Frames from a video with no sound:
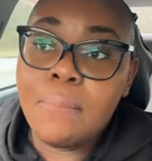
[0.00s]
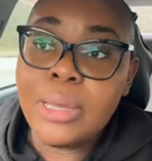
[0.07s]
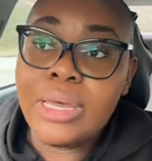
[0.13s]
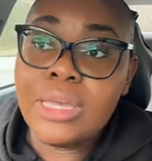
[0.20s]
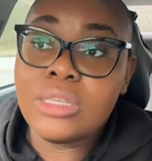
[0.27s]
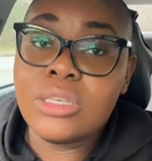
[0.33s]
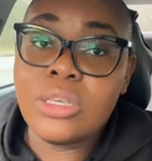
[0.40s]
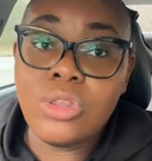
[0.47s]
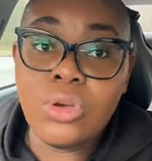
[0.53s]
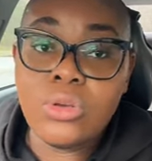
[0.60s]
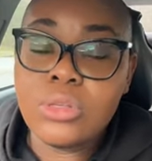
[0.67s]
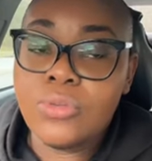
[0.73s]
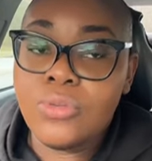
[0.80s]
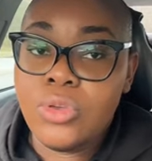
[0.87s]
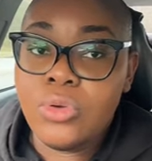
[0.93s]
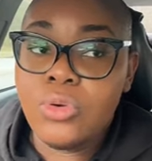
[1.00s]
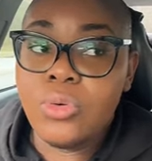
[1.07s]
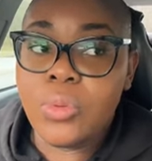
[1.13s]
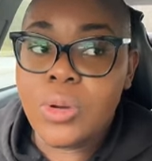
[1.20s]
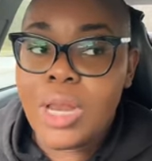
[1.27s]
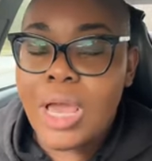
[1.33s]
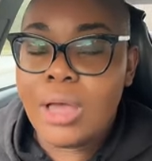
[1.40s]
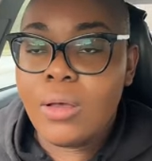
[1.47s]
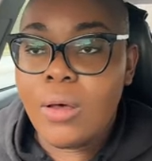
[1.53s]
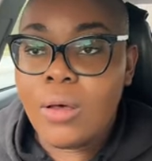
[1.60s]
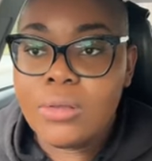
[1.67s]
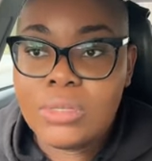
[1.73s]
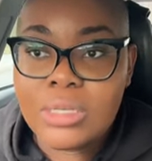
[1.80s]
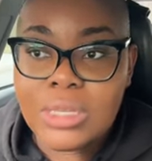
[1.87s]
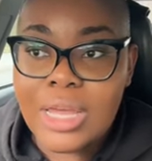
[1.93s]
But to those of you who were not
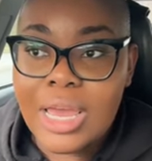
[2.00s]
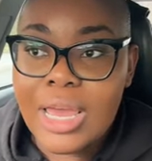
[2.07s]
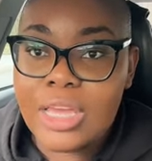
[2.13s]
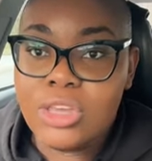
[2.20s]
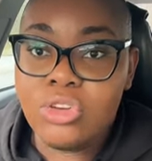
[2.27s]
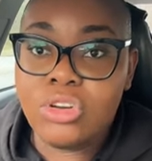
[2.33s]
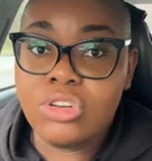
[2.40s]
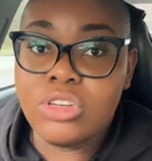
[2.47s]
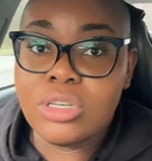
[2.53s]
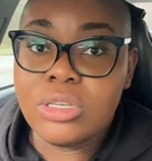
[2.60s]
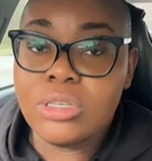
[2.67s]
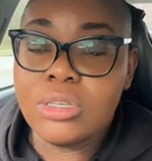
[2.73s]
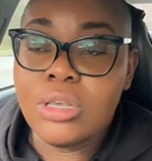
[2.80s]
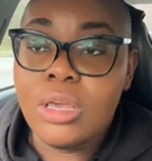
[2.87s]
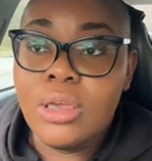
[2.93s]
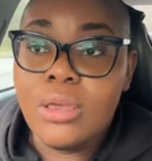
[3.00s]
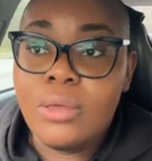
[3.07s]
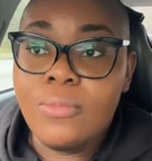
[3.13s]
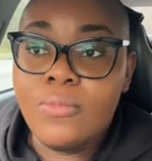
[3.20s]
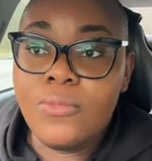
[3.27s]
called to that and you're just